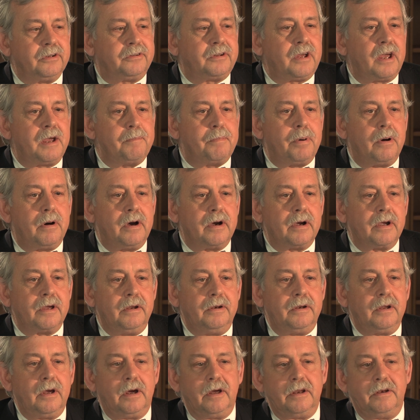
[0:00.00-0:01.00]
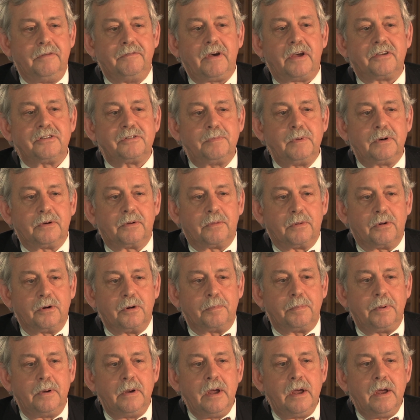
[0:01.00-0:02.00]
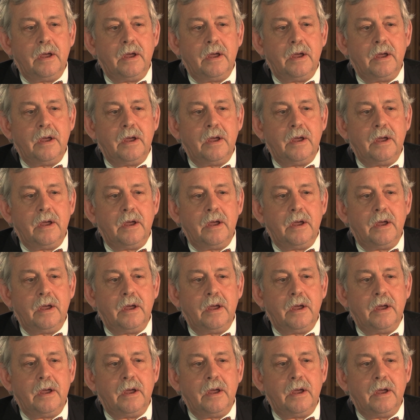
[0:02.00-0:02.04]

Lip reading: Taepong Investment Group,